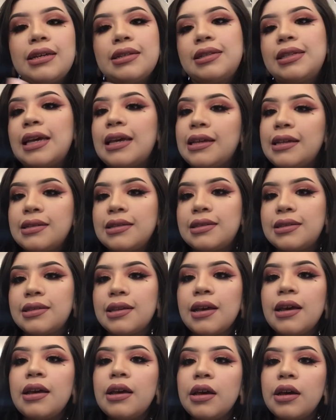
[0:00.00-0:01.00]
tint
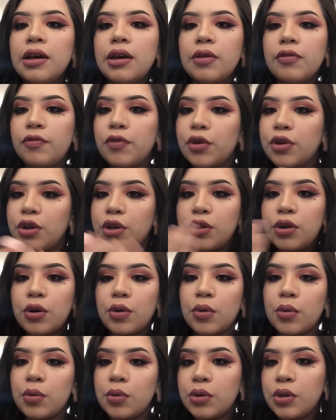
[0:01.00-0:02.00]
for, you
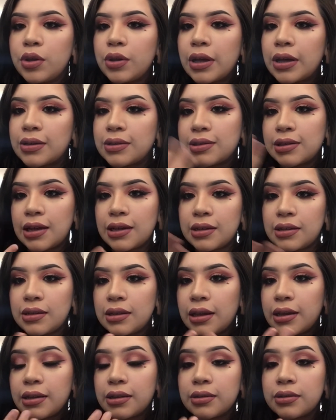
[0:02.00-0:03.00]
know, you guys
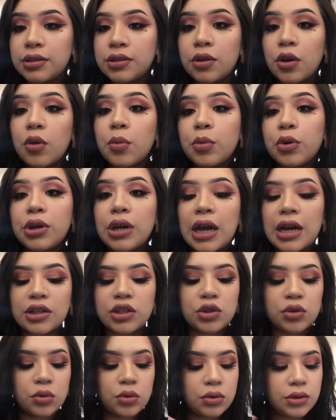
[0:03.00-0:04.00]
like to go more
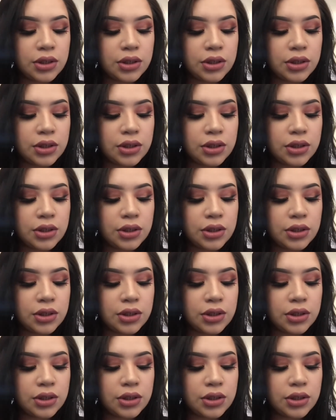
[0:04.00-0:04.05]
natural.